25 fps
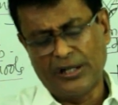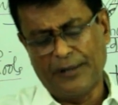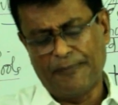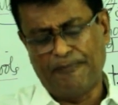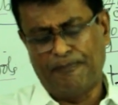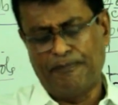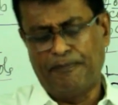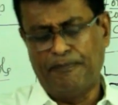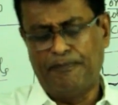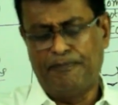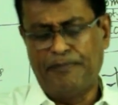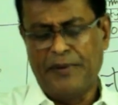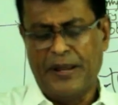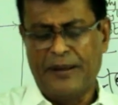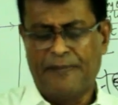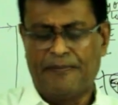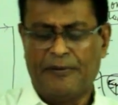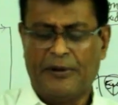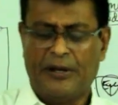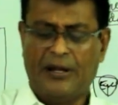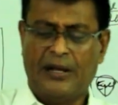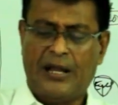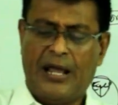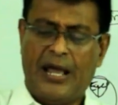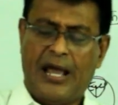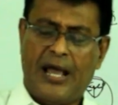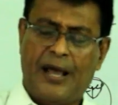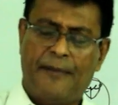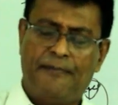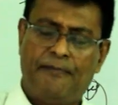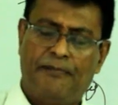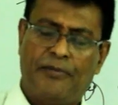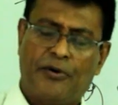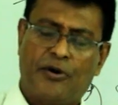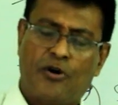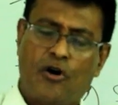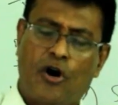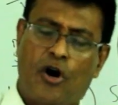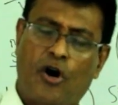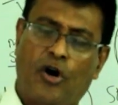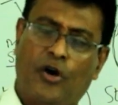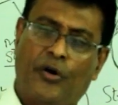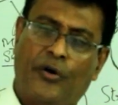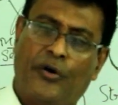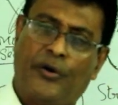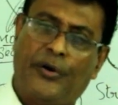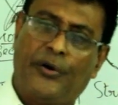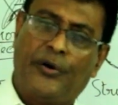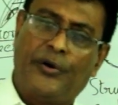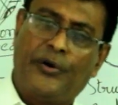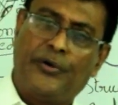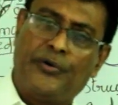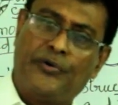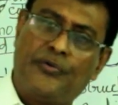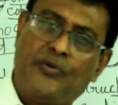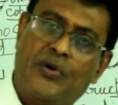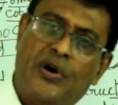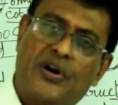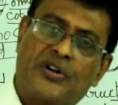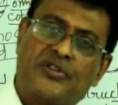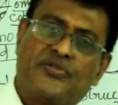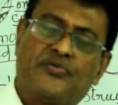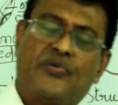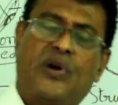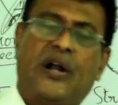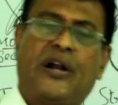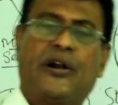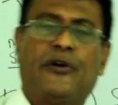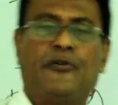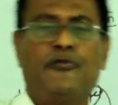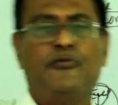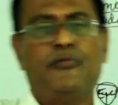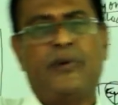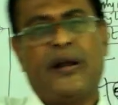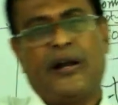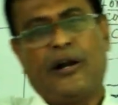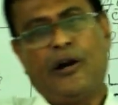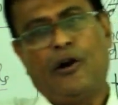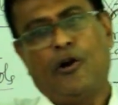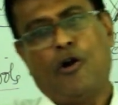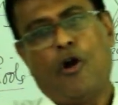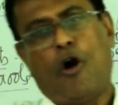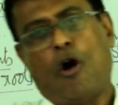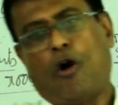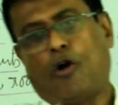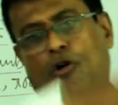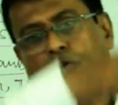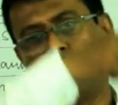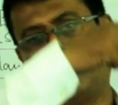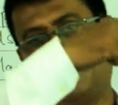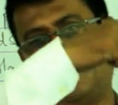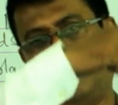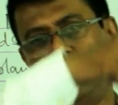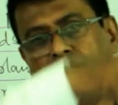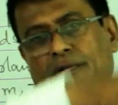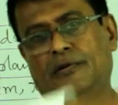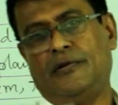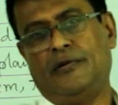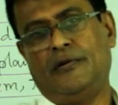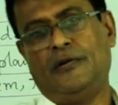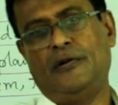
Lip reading: the people have gone towards one room and locked,